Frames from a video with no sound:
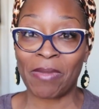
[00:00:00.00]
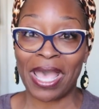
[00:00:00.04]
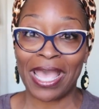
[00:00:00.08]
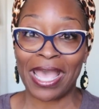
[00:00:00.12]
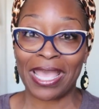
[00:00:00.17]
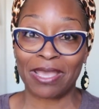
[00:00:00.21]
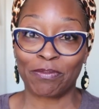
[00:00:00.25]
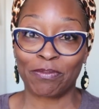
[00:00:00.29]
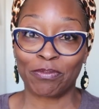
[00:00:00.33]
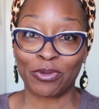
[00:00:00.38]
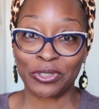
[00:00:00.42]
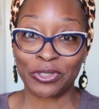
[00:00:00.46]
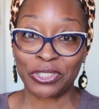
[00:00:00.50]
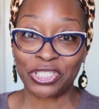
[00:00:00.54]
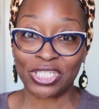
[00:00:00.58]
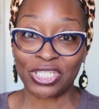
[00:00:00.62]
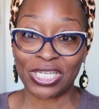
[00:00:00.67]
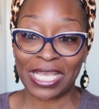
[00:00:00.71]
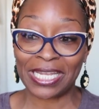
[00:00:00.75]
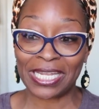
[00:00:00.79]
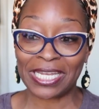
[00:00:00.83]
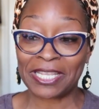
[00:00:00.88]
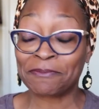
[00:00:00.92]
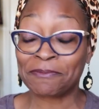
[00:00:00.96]
I
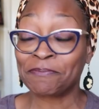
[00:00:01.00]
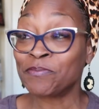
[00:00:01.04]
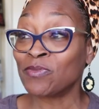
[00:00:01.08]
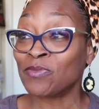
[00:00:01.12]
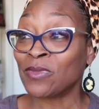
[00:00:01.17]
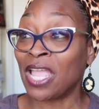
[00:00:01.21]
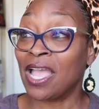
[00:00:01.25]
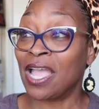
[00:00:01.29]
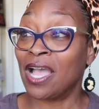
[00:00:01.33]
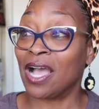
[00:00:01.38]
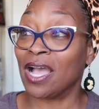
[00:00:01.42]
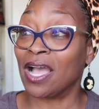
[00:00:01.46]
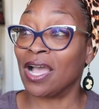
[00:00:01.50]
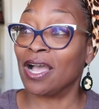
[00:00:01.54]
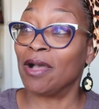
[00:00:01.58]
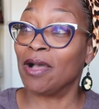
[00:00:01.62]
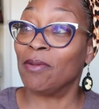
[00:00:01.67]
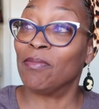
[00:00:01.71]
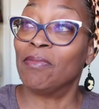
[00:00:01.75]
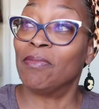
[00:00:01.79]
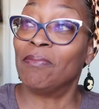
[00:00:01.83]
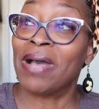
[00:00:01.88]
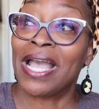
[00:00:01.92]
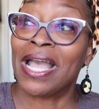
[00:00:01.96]
appreciate it.
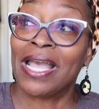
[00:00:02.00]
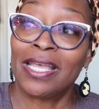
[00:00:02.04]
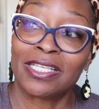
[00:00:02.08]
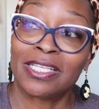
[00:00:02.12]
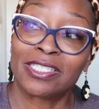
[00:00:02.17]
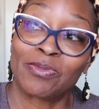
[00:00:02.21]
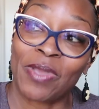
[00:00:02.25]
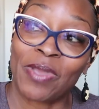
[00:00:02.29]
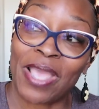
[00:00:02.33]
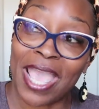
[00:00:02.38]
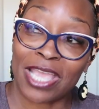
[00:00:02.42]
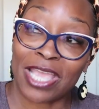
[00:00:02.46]
My husband